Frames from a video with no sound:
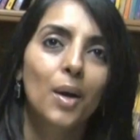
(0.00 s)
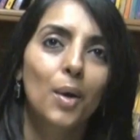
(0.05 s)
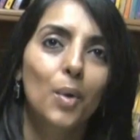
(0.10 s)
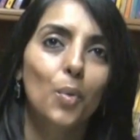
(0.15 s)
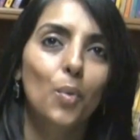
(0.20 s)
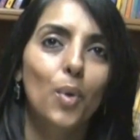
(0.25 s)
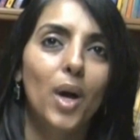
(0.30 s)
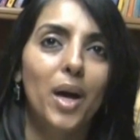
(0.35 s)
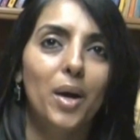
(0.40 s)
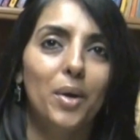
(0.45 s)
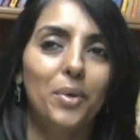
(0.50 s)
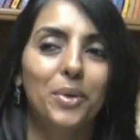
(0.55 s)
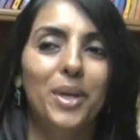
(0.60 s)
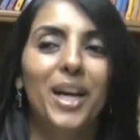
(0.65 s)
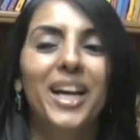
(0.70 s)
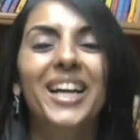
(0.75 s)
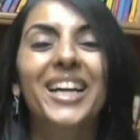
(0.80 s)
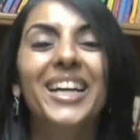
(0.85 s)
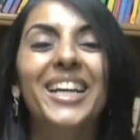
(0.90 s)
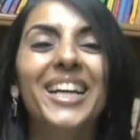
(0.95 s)
Wow,
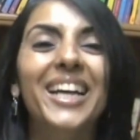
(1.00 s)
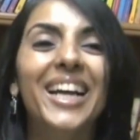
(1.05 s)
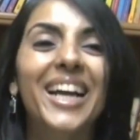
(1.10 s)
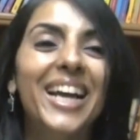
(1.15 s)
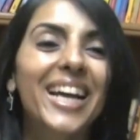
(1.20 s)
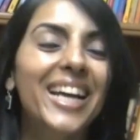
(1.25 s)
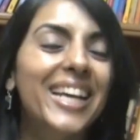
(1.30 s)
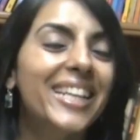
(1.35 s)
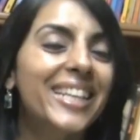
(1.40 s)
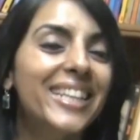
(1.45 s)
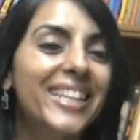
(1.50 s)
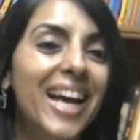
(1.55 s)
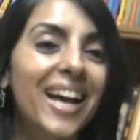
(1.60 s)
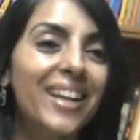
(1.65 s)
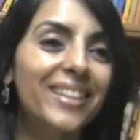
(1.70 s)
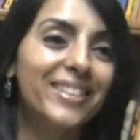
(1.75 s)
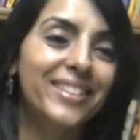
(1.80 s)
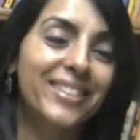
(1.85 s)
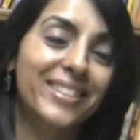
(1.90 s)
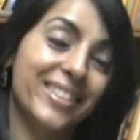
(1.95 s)

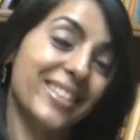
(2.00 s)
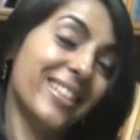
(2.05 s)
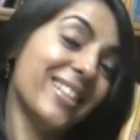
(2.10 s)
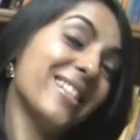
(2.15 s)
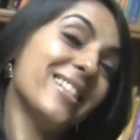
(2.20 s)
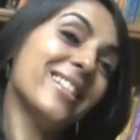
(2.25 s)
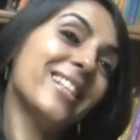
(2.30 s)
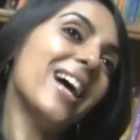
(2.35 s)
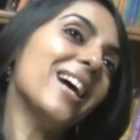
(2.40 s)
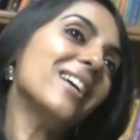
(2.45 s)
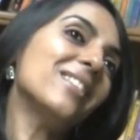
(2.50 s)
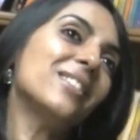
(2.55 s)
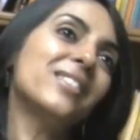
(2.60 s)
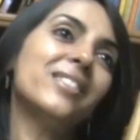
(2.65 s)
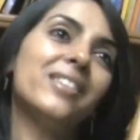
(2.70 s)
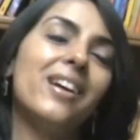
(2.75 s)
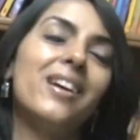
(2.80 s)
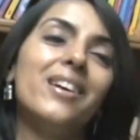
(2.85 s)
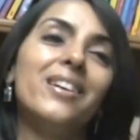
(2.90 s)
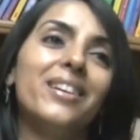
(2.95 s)
that's
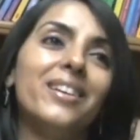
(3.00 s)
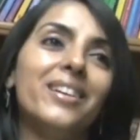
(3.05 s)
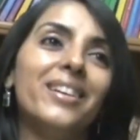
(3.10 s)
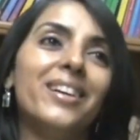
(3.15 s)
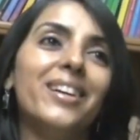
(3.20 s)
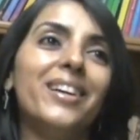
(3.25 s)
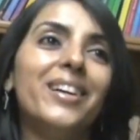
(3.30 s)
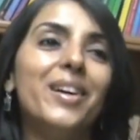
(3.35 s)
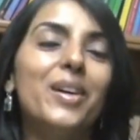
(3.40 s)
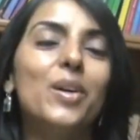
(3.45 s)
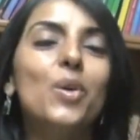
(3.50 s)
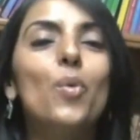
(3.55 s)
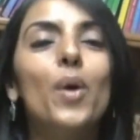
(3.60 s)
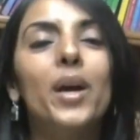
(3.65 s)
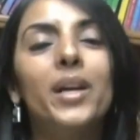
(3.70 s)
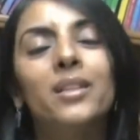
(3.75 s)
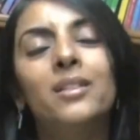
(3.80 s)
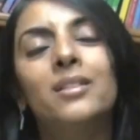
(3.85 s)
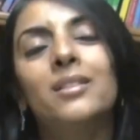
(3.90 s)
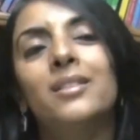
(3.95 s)
a
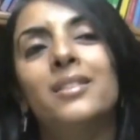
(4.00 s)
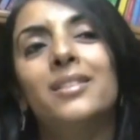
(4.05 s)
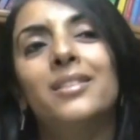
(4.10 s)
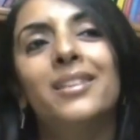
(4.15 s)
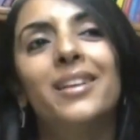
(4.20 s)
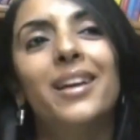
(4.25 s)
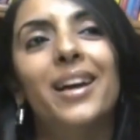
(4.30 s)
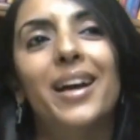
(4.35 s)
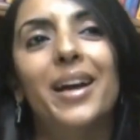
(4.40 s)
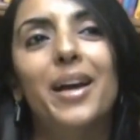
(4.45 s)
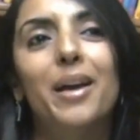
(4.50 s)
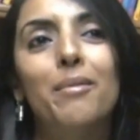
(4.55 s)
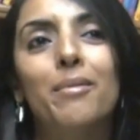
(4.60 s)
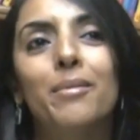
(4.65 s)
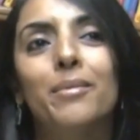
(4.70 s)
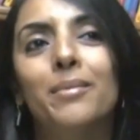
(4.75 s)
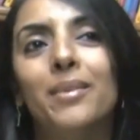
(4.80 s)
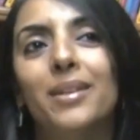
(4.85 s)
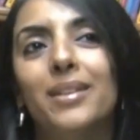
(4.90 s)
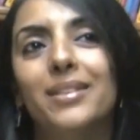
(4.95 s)
question.
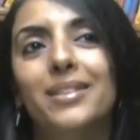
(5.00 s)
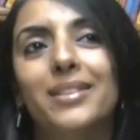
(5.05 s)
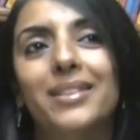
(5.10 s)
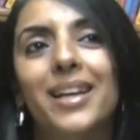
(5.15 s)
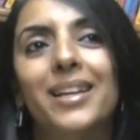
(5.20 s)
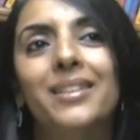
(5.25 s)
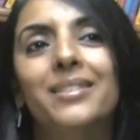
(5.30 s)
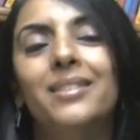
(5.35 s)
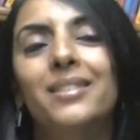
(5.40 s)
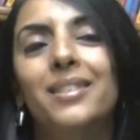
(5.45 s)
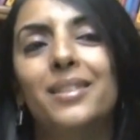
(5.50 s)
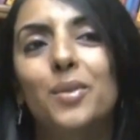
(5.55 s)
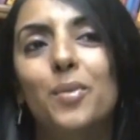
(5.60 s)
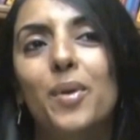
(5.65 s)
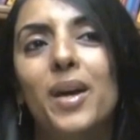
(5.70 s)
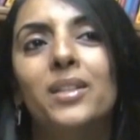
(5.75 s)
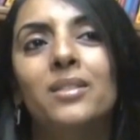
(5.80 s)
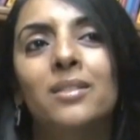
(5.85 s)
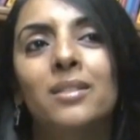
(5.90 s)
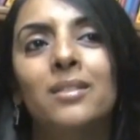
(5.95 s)
That's a
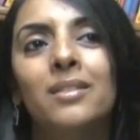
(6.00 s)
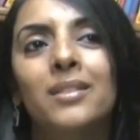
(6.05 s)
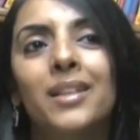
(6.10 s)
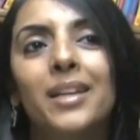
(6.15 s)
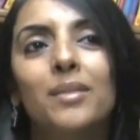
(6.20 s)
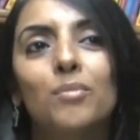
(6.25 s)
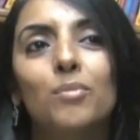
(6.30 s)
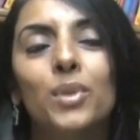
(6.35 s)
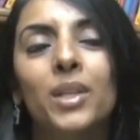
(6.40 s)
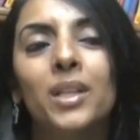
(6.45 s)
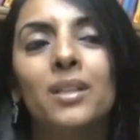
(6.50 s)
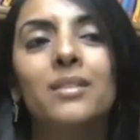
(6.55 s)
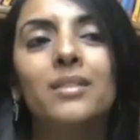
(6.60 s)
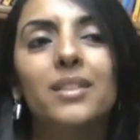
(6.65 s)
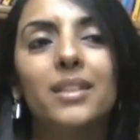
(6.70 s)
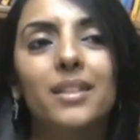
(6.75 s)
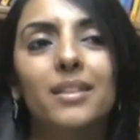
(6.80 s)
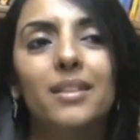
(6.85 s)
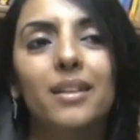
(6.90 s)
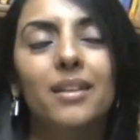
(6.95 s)
question that brings
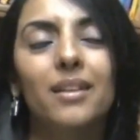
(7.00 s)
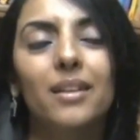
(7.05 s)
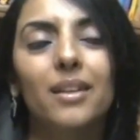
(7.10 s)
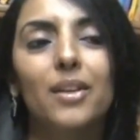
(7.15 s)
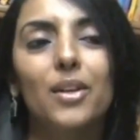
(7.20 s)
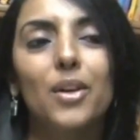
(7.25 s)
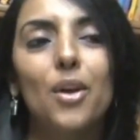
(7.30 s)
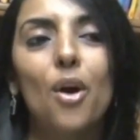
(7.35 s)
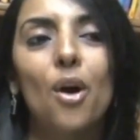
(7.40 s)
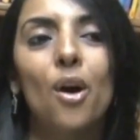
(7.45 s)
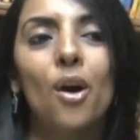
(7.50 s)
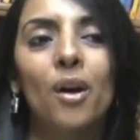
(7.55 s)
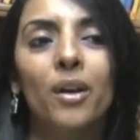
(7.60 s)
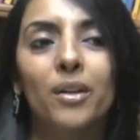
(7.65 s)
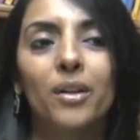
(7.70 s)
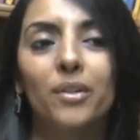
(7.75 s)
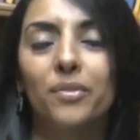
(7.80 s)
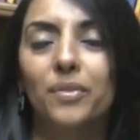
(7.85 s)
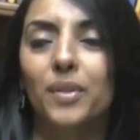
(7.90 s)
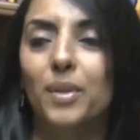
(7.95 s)
in a lot
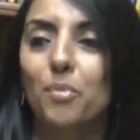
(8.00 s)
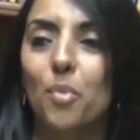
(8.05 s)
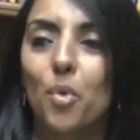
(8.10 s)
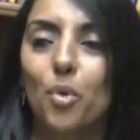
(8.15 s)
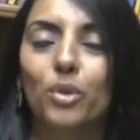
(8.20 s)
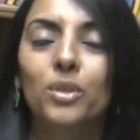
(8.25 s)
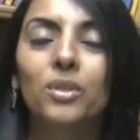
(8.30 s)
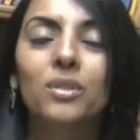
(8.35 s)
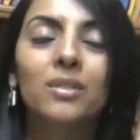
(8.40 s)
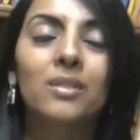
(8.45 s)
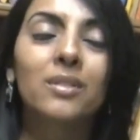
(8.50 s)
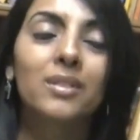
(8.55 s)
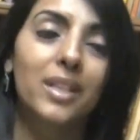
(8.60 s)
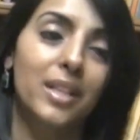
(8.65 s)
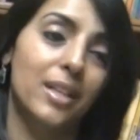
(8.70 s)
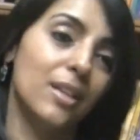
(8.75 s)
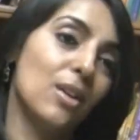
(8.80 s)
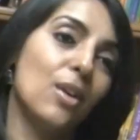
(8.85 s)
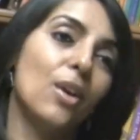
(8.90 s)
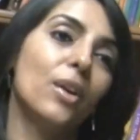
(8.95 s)
of emotions and a
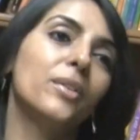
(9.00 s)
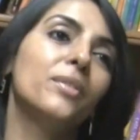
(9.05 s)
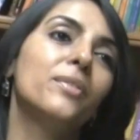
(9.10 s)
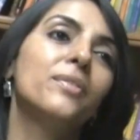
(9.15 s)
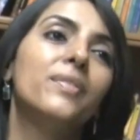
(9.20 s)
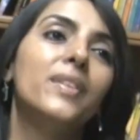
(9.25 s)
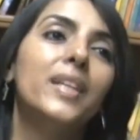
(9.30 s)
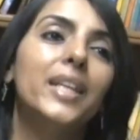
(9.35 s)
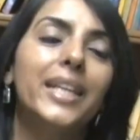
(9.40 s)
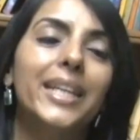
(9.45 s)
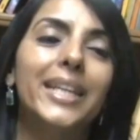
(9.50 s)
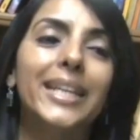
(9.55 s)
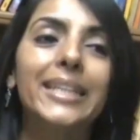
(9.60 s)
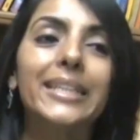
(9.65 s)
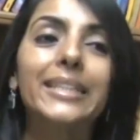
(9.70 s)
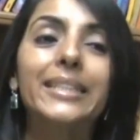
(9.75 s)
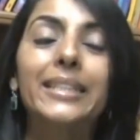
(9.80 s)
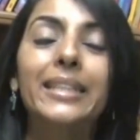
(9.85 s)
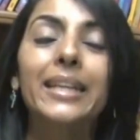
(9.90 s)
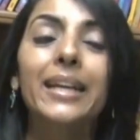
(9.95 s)
lot of feelings.